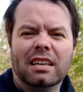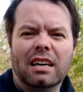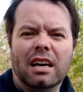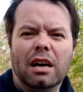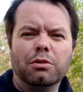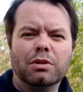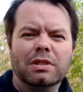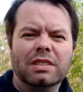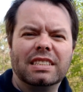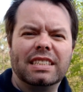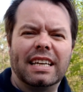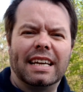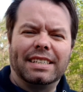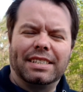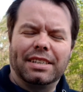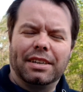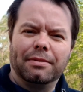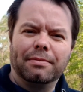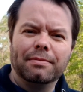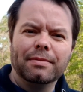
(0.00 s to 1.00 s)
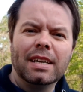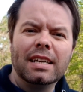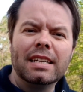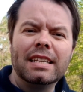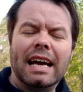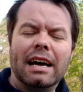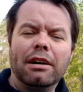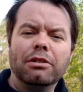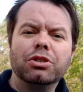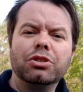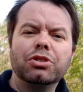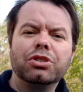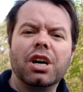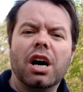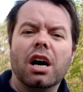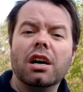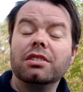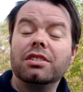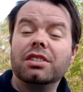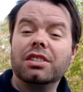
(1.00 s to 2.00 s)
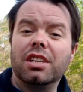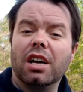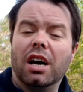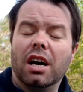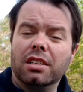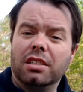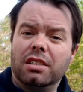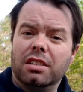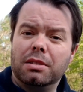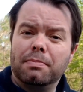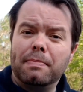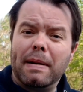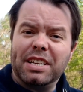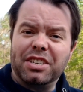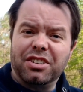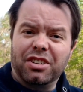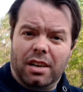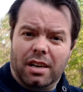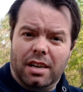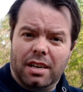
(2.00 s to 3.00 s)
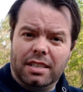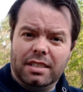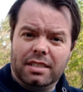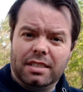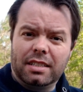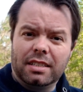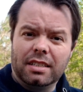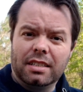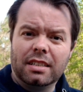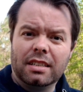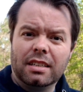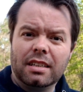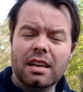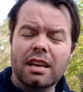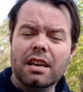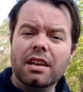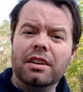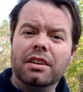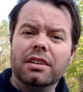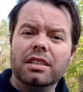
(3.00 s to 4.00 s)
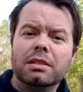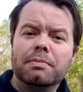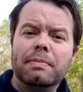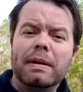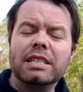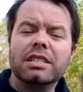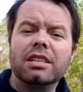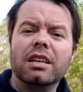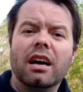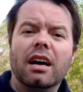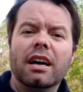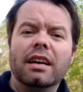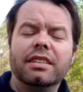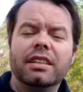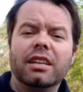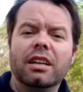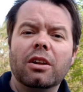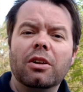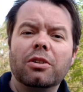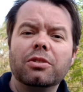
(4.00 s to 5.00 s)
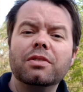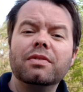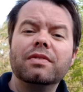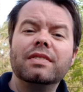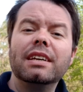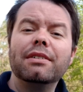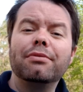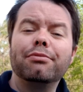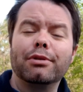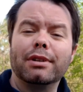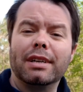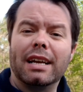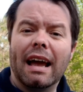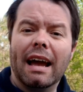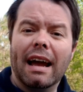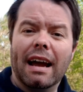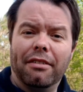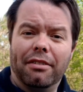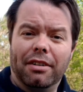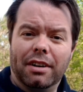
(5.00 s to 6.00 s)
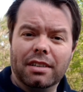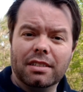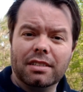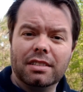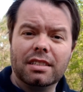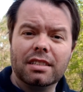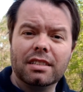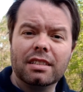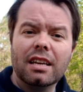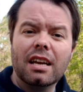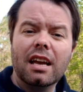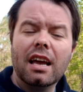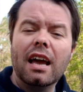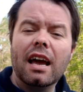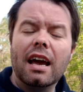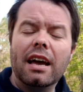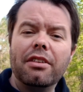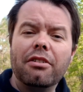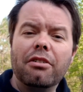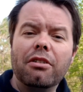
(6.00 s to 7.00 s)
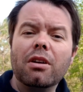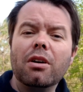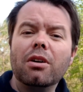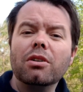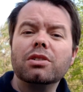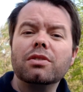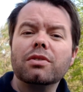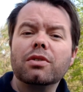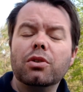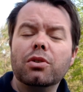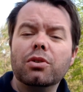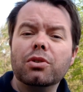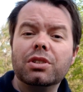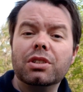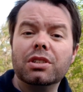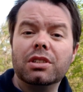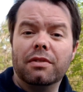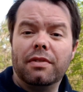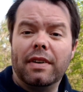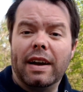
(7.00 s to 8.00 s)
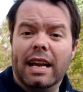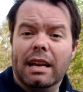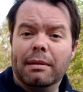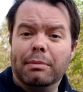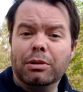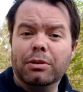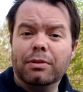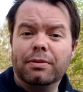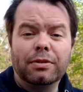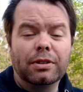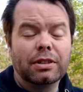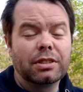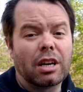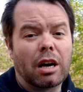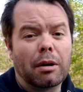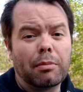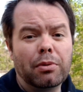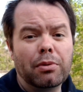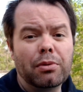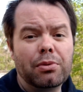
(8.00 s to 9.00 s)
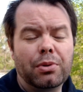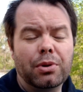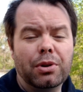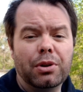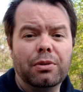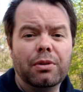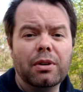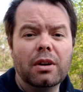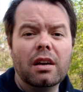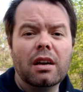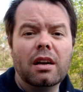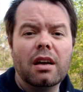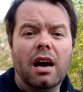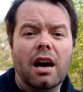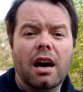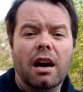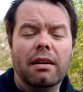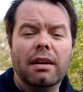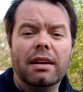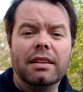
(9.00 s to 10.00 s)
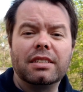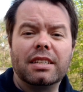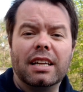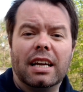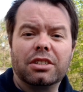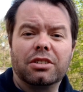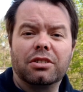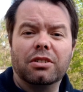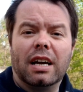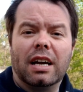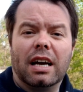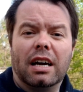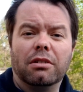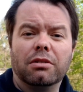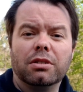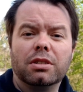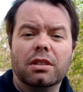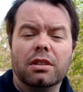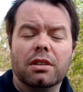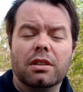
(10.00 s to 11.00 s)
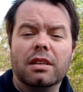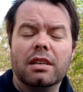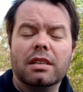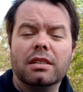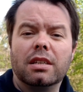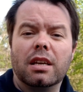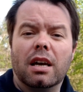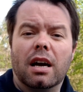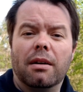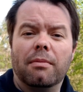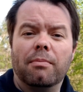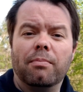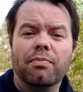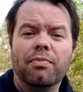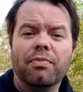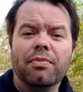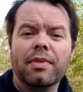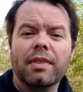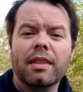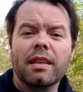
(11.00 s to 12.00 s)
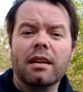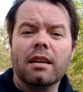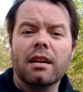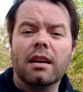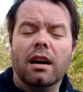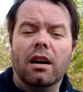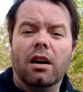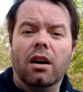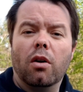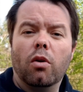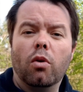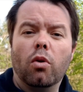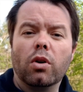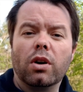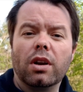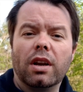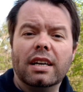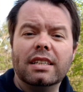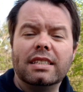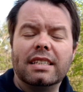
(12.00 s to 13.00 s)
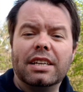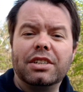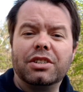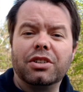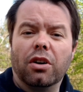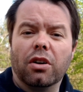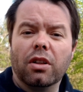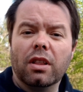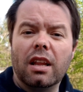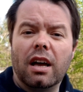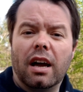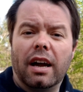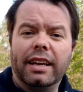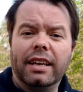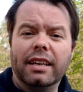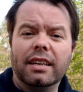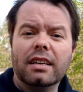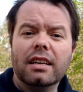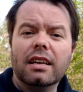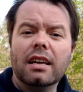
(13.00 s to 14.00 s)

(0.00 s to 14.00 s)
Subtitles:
I wouldn't say so. Now's your chance to start to specialise. You can specialise in a lot of different areas, and there are lots of courses available, for example through International House and its organisation online.